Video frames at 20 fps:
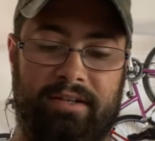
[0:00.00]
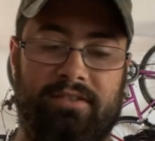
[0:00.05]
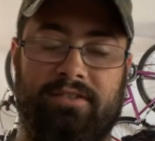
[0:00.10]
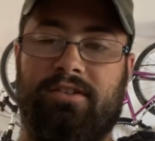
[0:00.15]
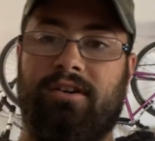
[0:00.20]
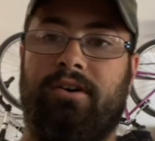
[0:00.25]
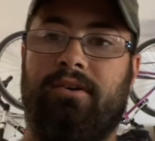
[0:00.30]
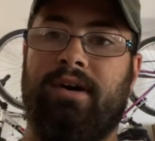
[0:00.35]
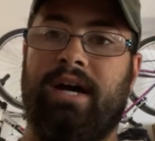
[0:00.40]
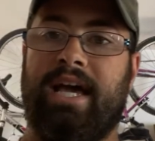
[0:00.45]

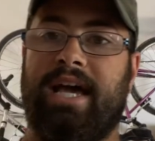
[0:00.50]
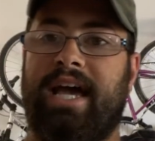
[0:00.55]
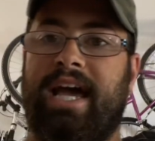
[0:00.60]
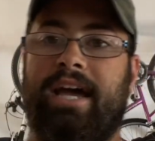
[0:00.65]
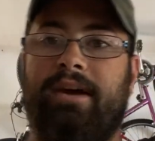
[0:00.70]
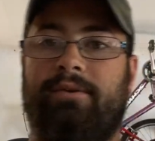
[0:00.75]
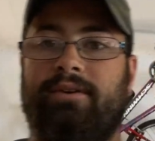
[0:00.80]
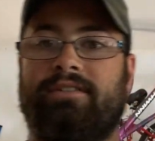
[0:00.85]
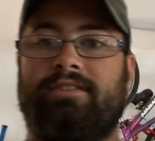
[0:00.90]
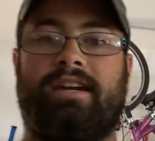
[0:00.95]
So
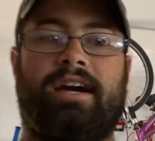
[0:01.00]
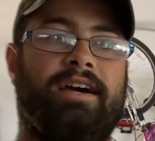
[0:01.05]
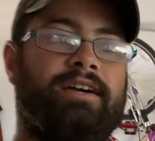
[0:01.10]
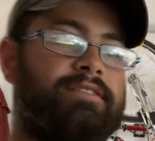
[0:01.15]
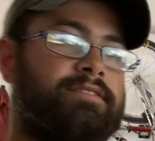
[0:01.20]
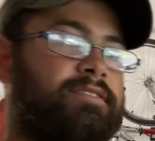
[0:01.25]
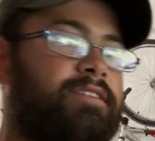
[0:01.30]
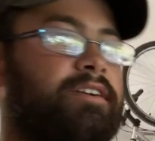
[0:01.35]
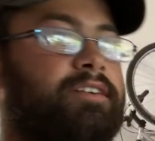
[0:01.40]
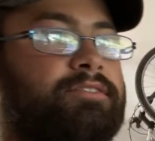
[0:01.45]
anyways,
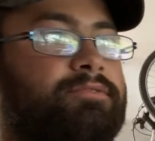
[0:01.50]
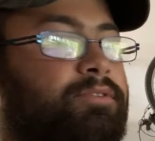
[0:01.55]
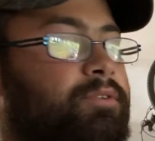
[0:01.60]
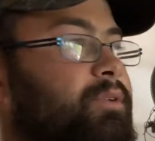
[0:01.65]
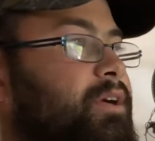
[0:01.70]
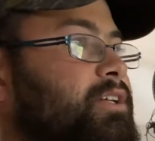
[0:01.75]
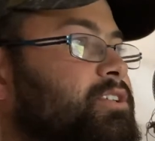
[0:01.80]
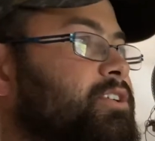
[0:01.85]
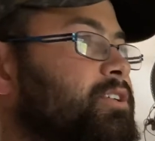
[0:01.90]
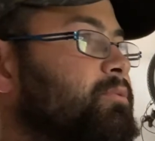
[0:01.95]
guys, thanks for
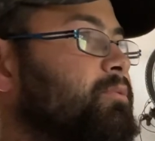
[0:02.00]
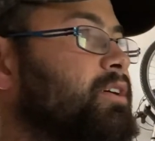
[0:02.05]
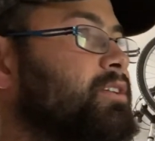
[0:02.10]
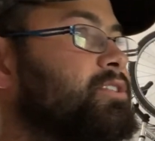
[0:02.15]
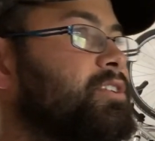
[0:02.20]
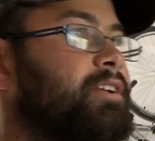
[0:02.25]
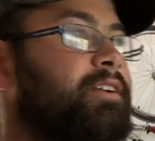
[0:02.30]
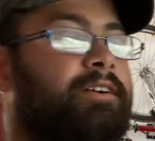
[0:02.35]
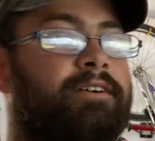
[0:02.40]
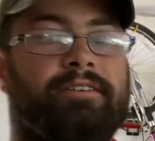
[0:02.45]
watching. You're
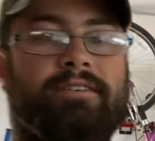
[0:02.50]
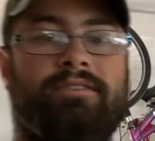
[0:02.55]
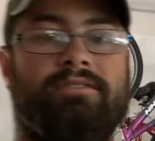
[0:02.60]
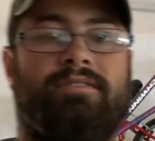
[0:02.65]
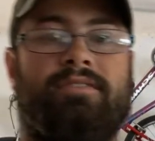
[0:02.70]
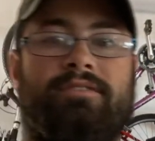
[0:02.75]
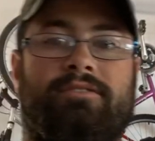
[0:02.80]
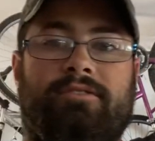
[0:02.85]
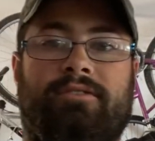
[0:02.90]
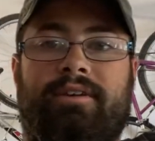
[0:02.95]
watching Airguns
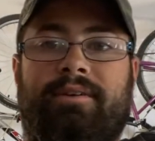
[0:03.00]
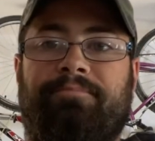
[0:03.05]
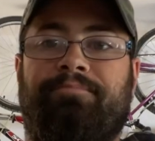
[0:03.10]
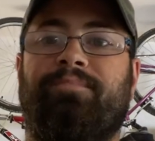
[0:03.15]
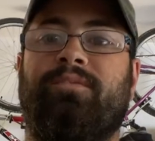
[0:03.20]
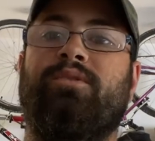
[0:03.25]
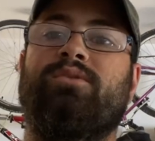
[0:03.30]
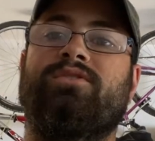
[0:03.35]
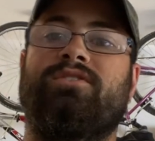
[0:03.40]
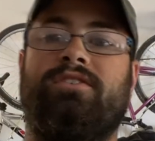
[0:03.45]
Extreme.
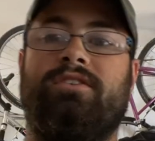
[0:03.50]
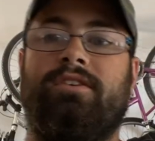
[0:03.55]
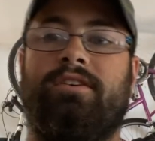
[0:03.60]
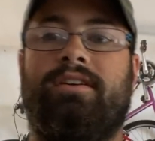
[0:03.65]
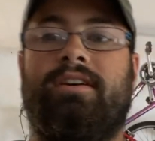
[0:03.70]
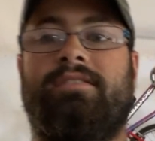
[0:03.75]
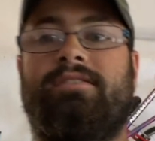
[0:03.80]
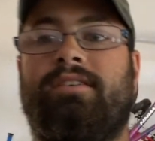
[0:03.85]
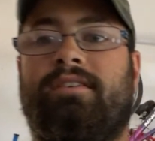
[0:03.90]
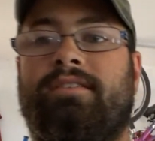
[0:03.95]
We'll see you
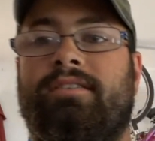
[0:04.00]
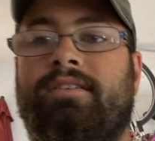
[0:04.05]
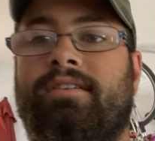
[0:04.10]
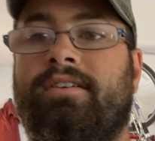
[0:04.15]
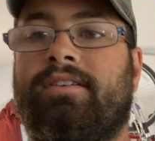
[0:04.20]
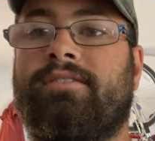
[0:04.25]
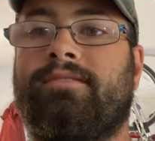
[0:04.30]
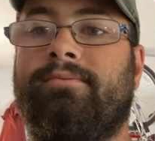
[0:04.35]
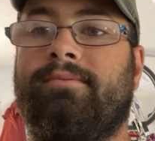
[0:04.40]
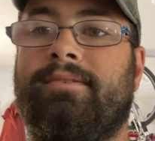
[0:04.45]
guys at the
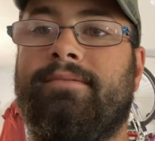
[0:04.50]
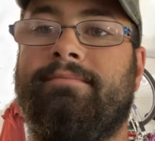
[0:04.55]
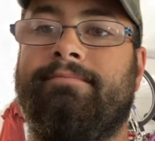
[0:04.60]
next one.